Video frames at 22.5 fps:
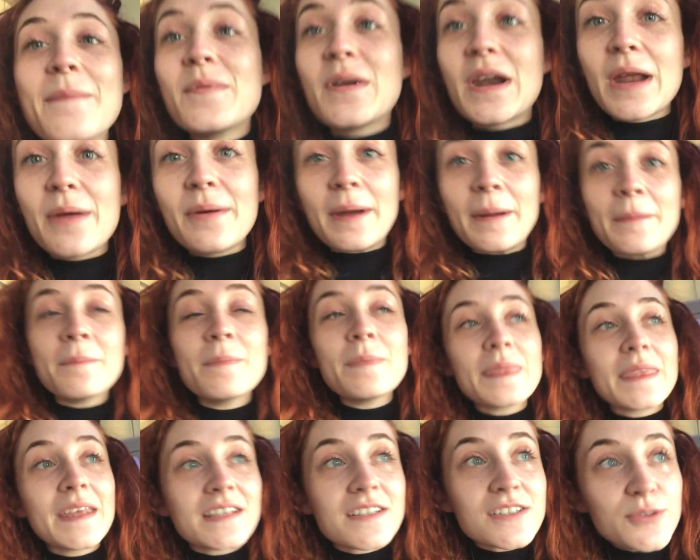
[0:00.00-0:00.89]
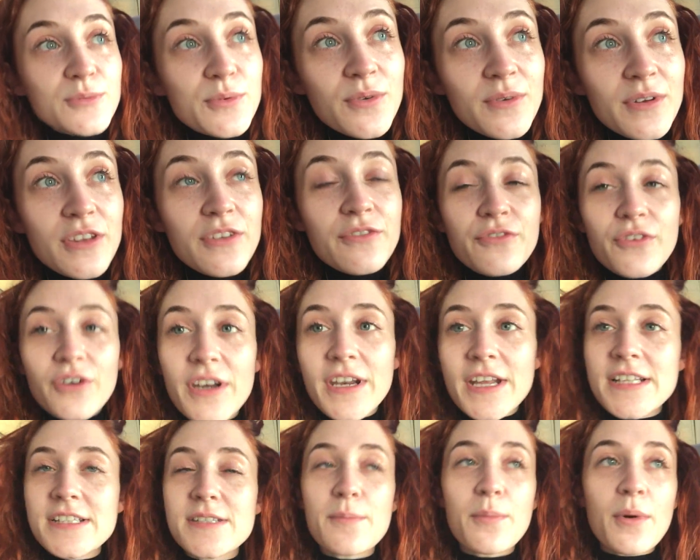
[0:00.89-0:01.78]
But anyway, it's gonna be really
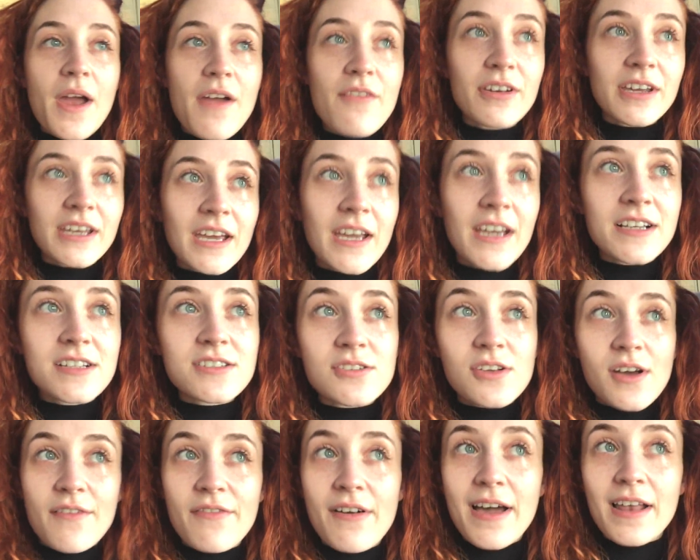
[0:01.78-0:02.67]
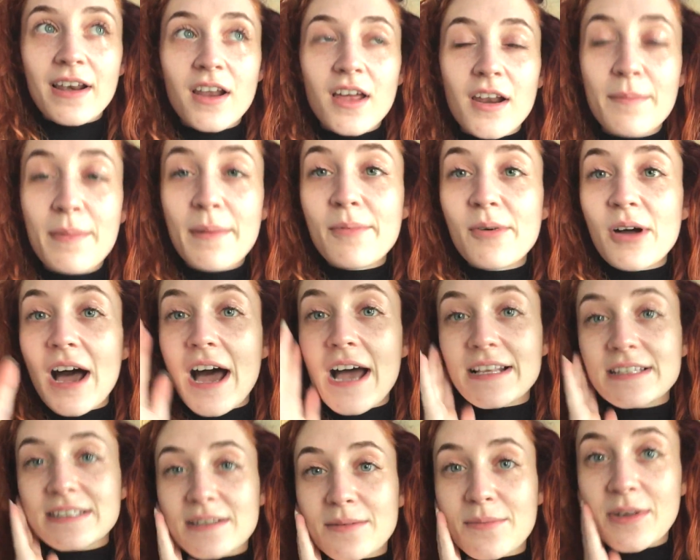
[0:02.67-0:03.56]
fun. It's a private gig, so I've had a lot of people
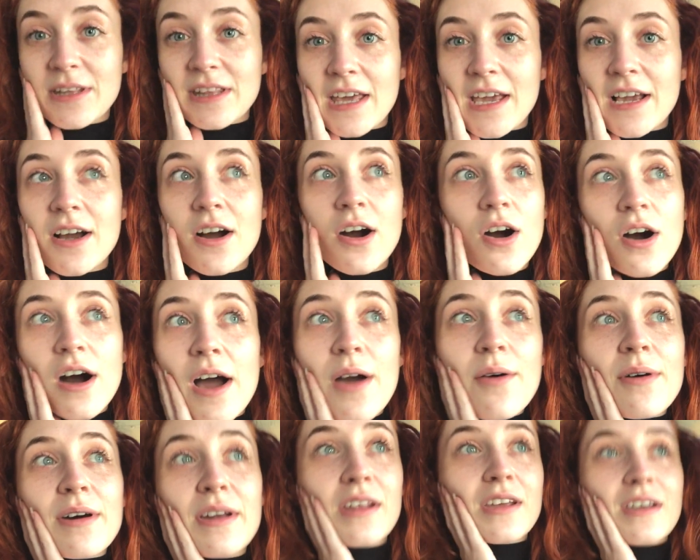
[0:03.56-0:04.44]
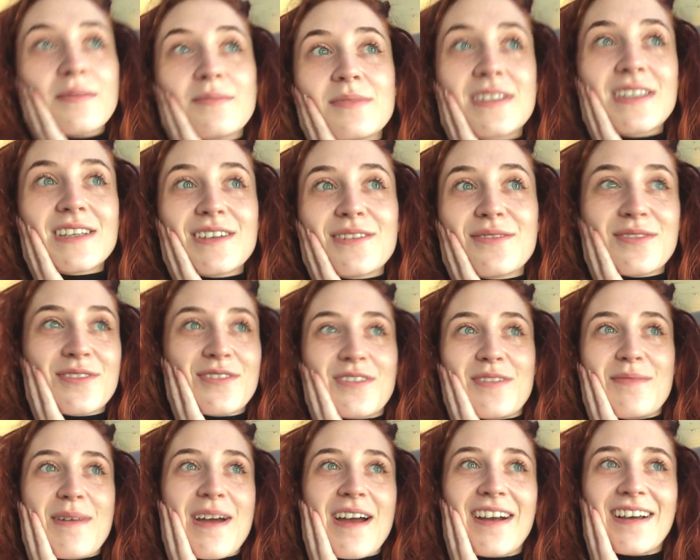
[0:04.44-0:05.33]
asking me, like, oh, I want to come see you when
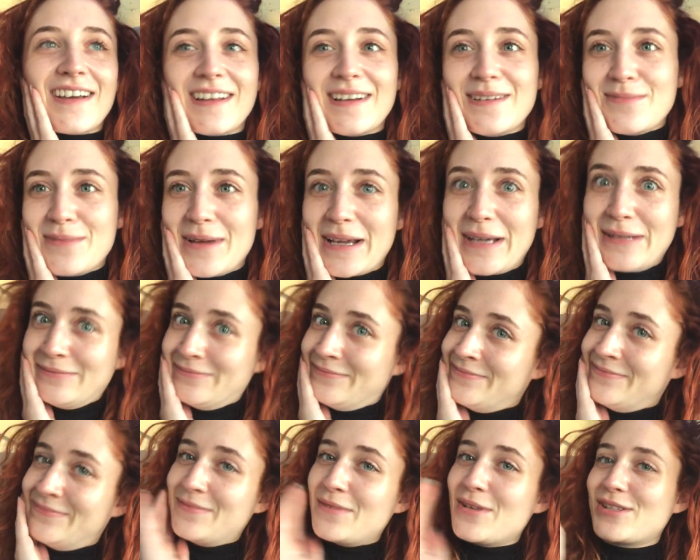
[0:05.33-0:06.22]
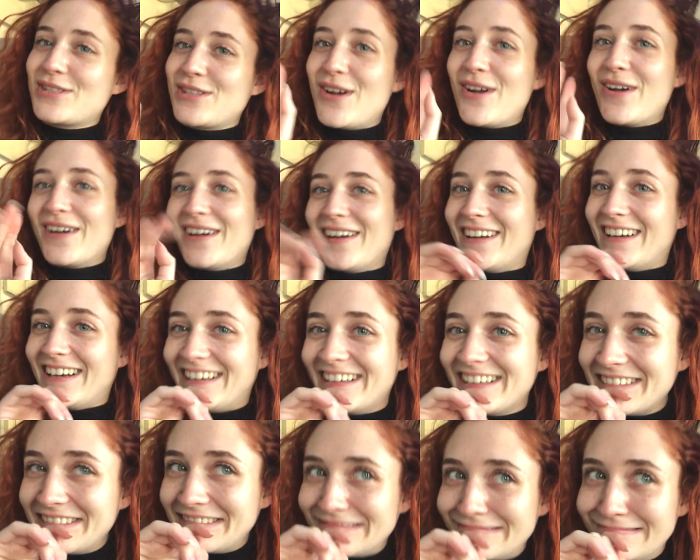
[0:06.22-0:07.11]
you're in America. And I'm like, sorry.
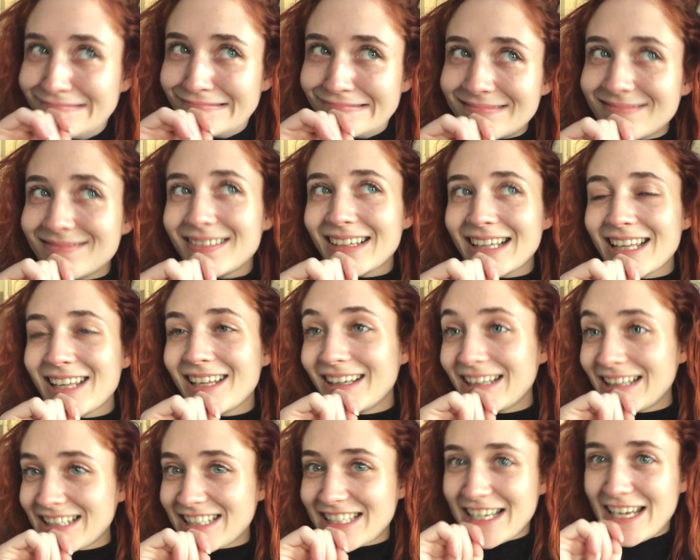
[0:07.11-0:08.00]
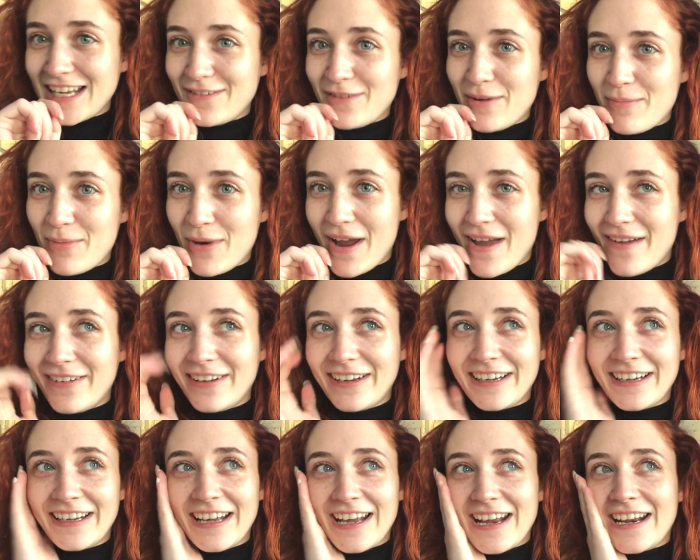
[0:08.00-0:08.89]
It's kind of a
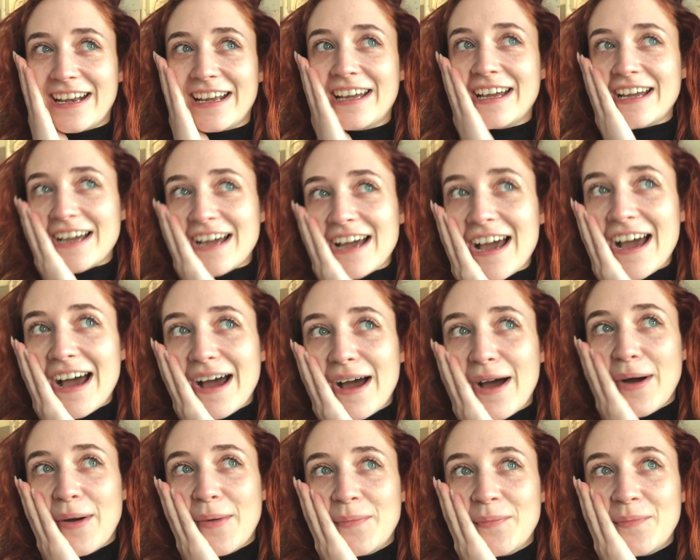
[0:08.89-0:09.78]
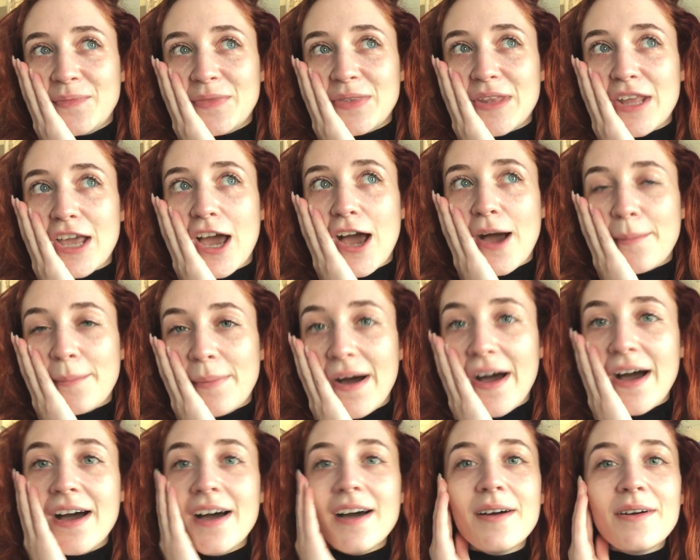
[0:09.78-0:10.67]
private gig.
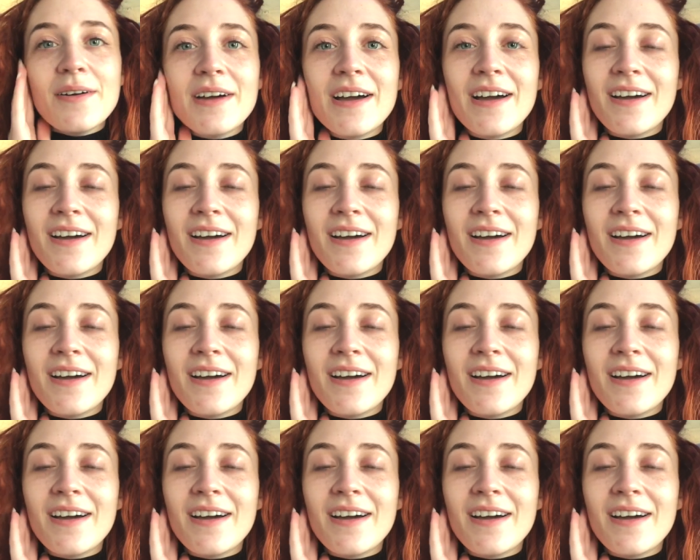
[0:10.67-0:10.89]
But